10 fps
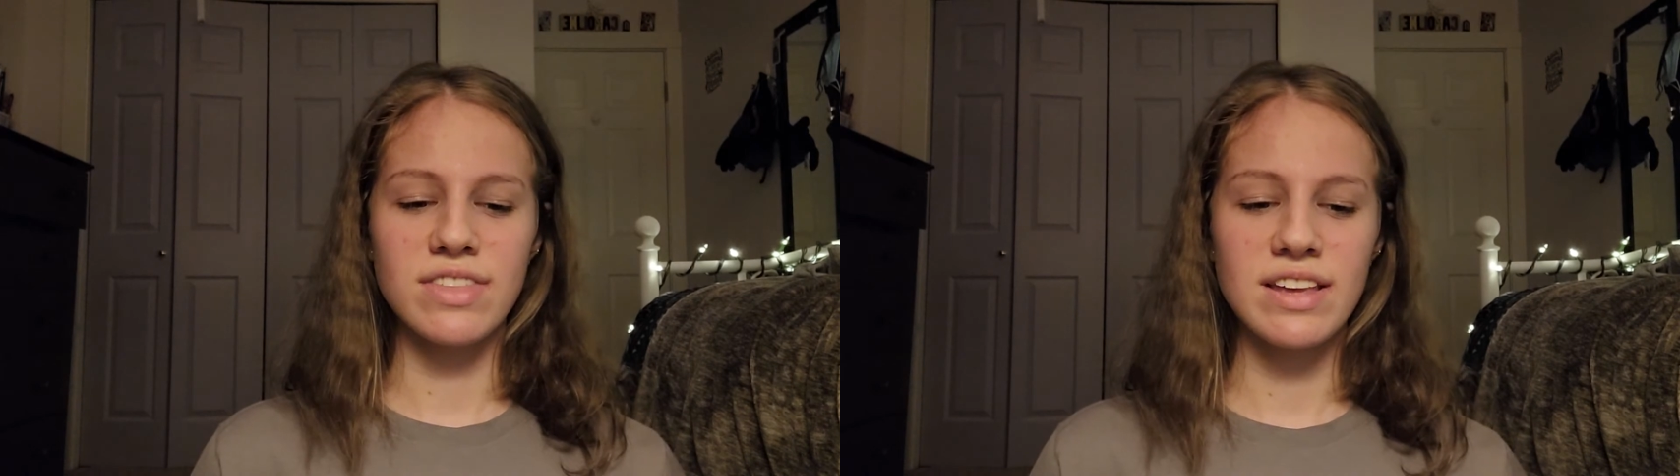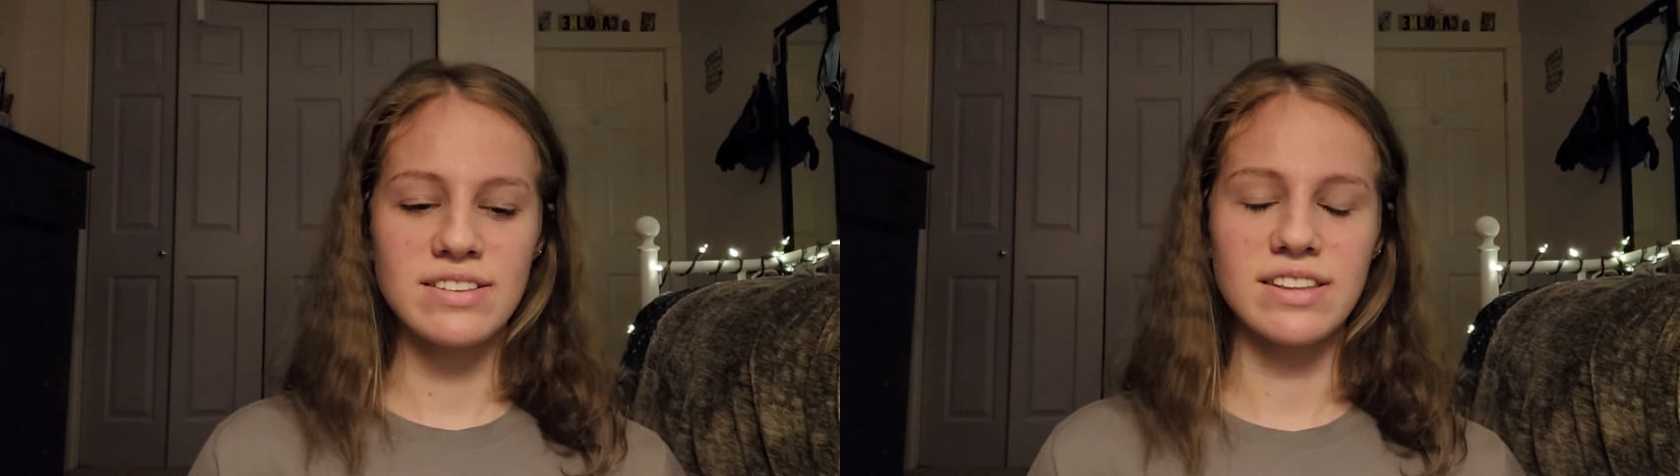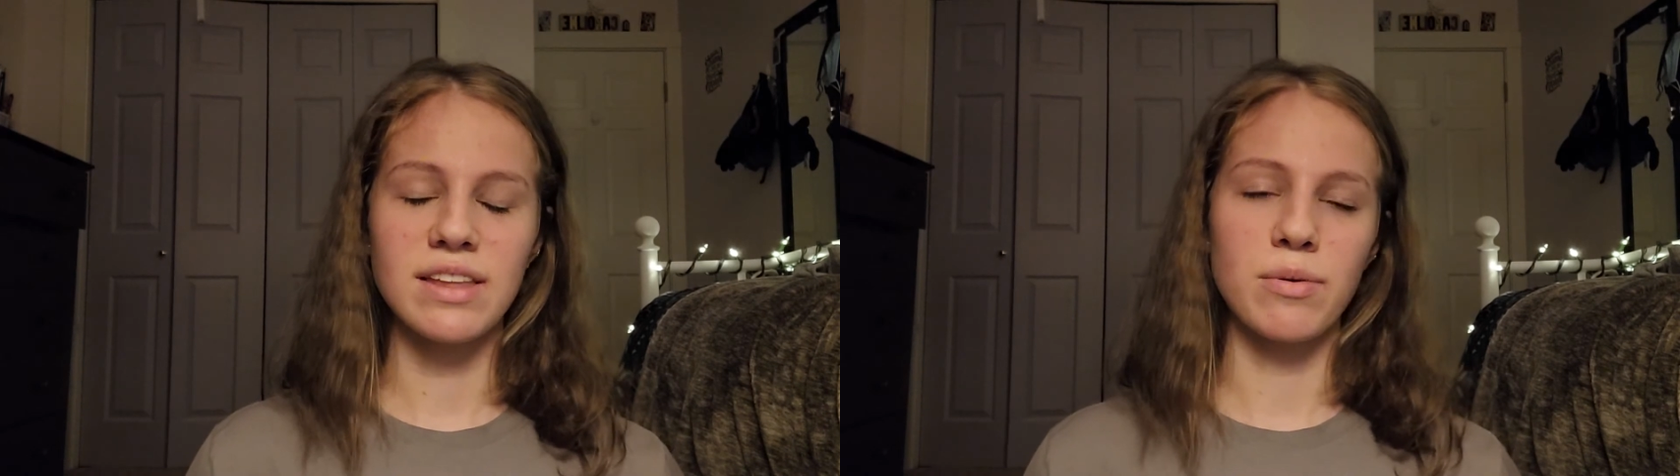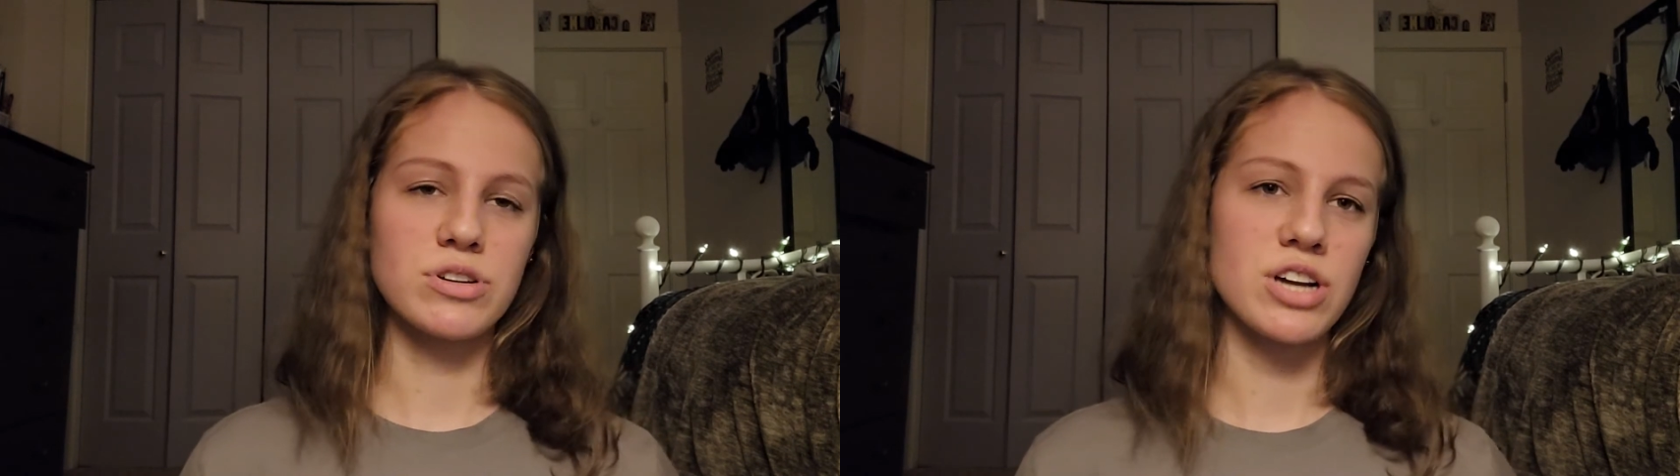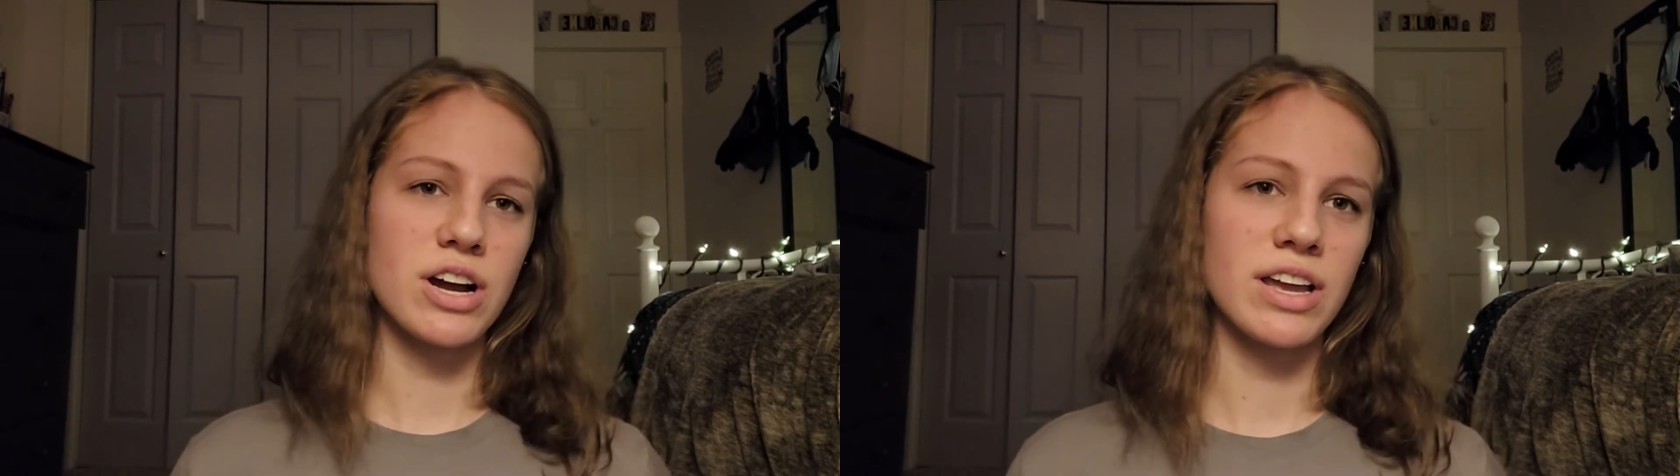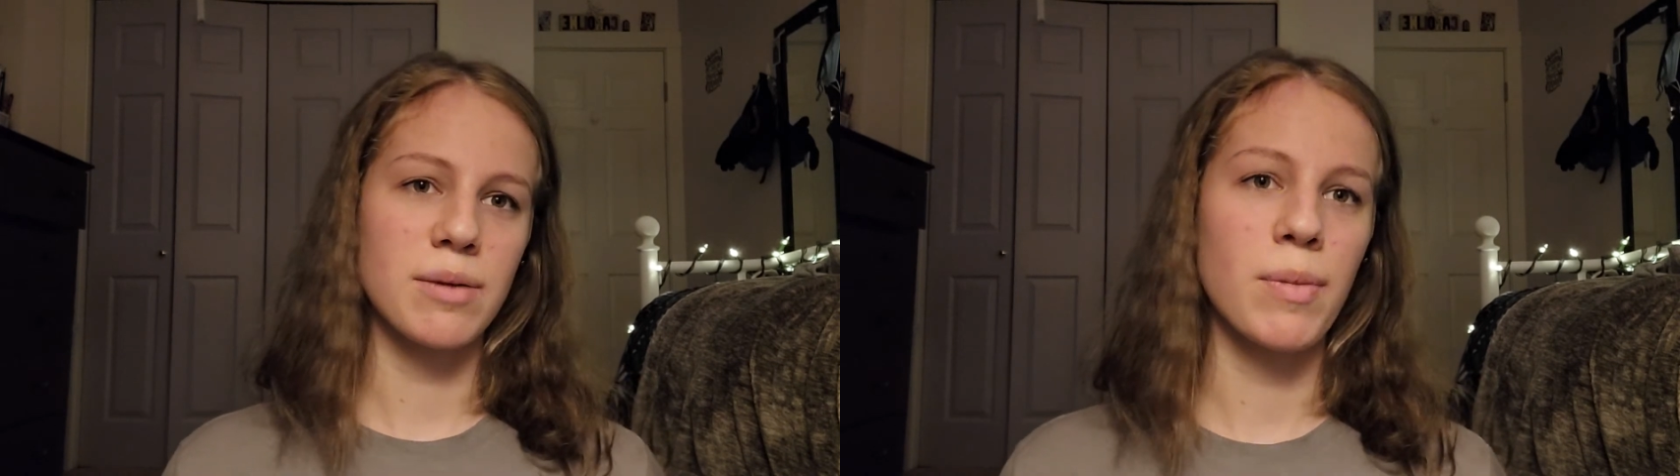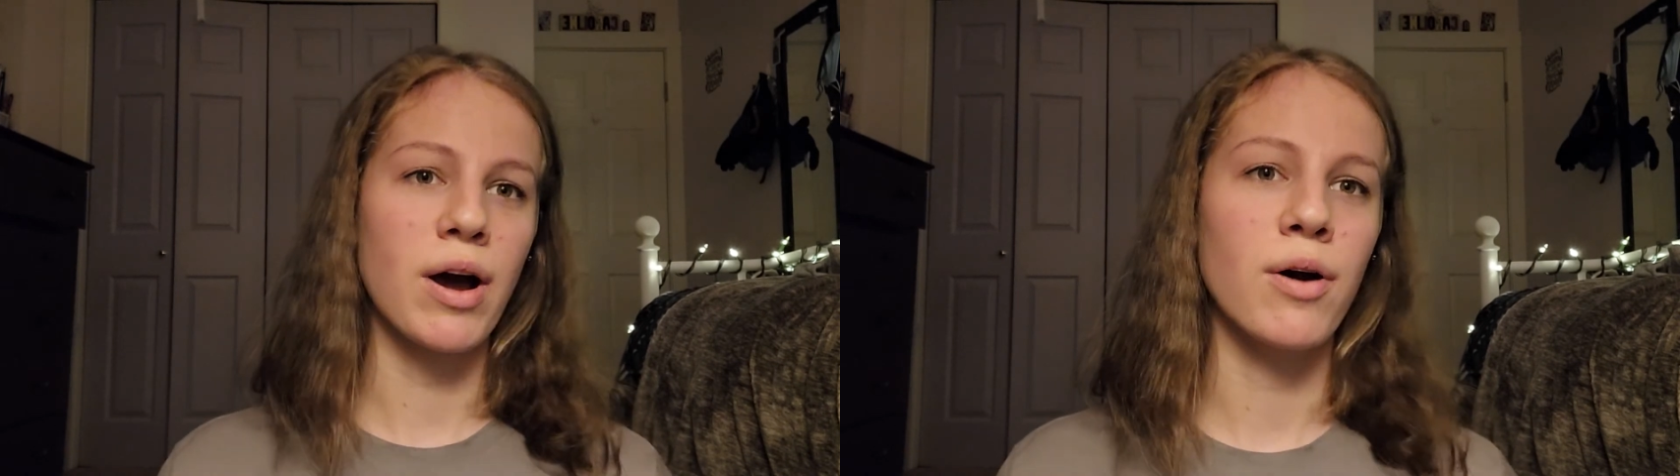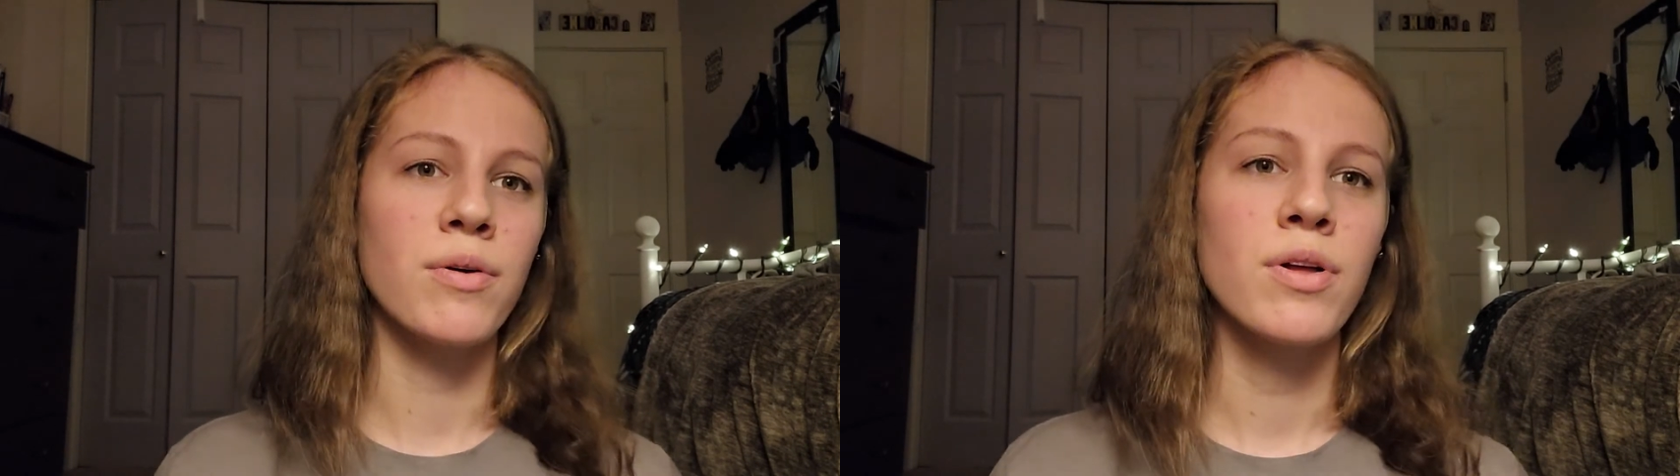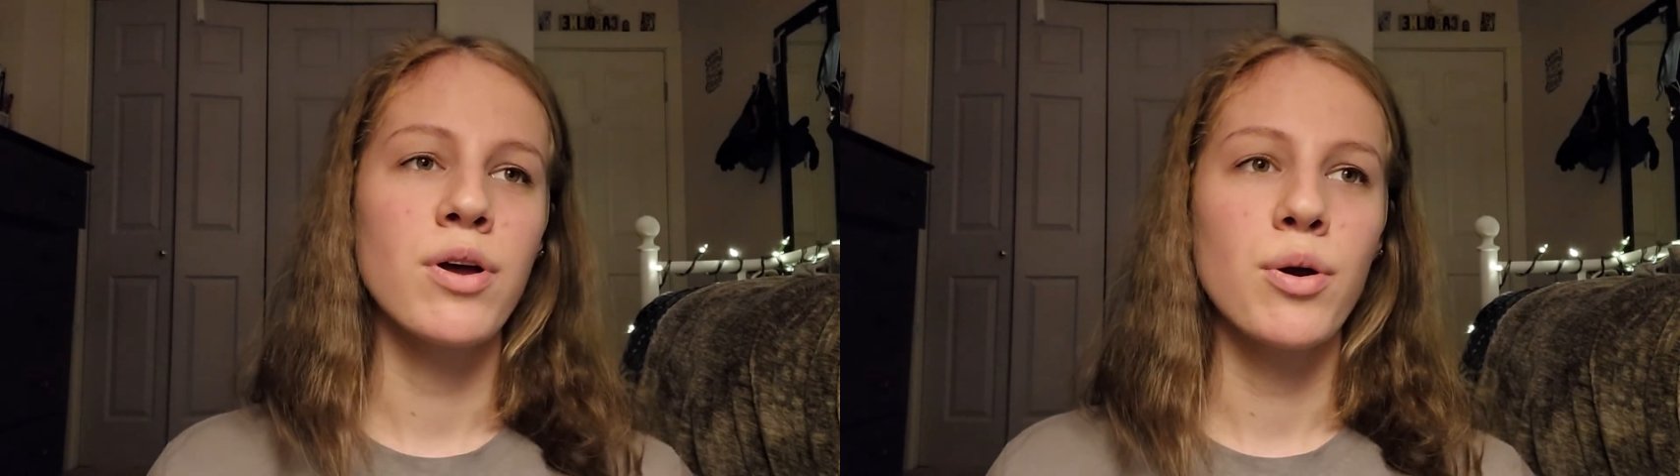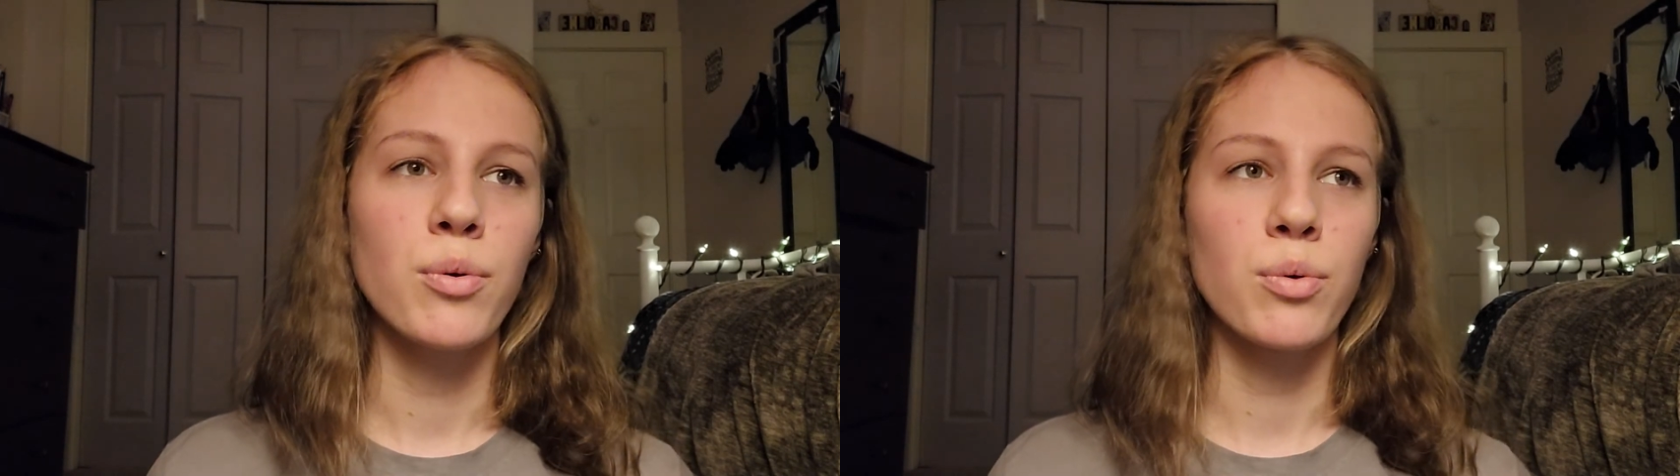things that they were talking about
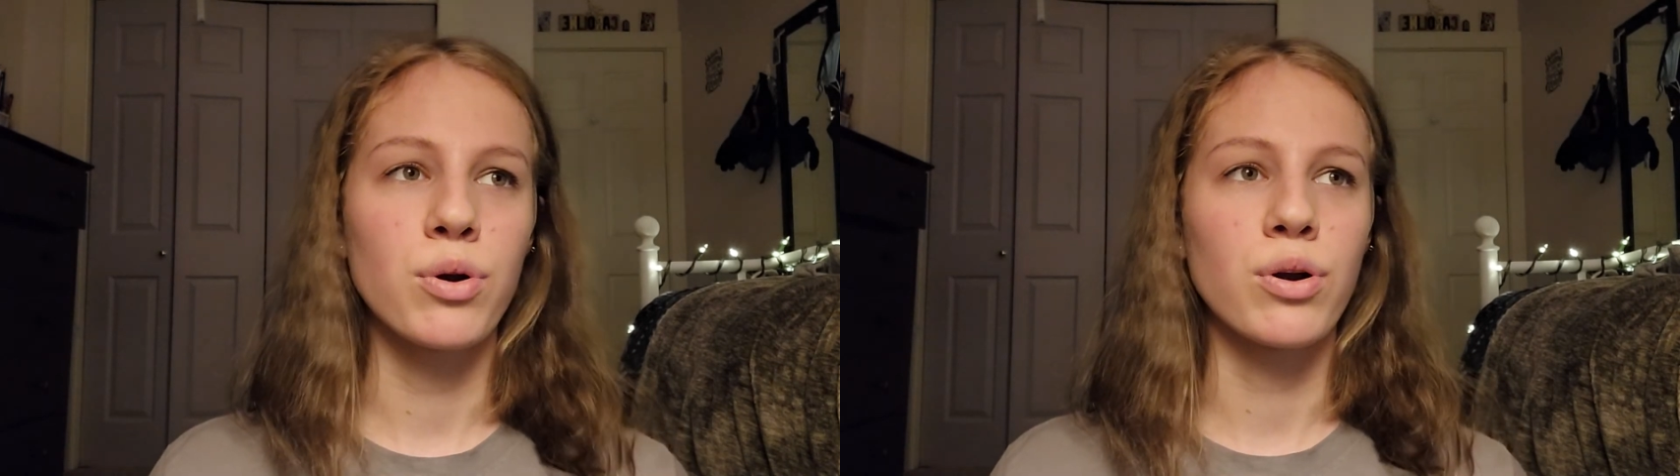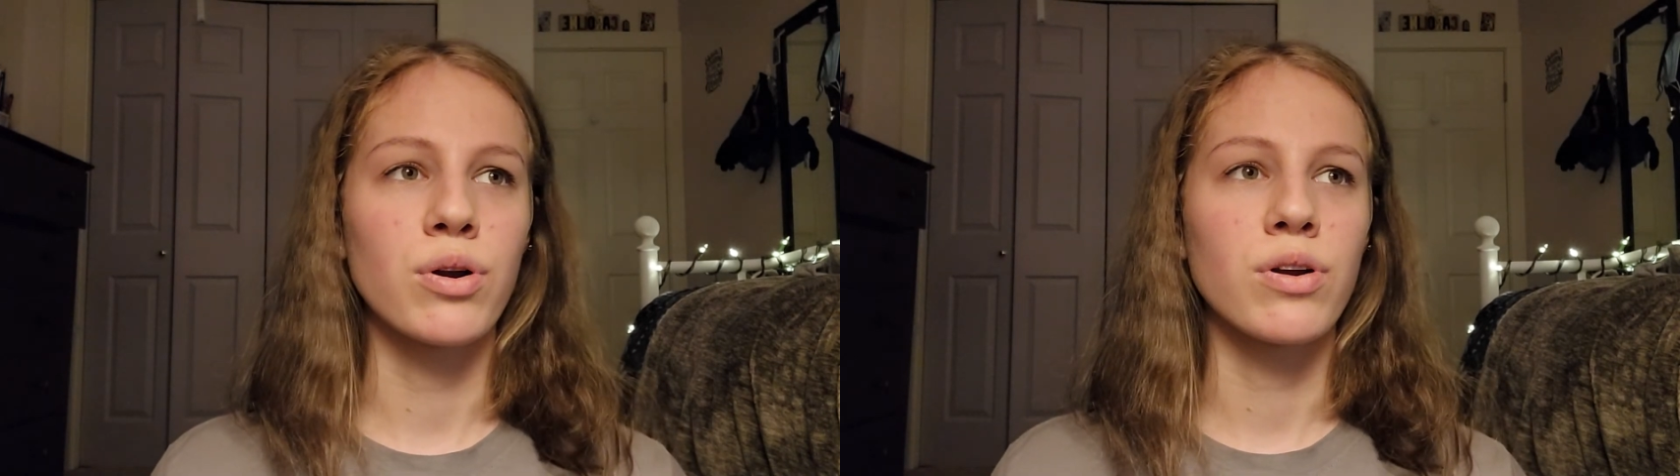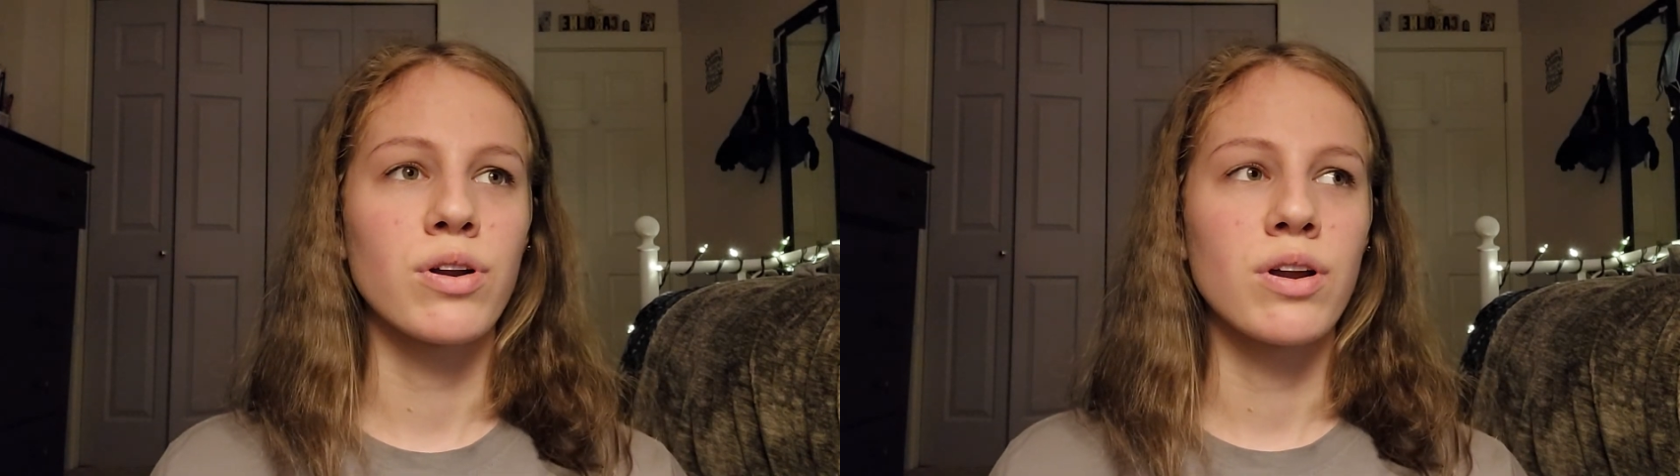were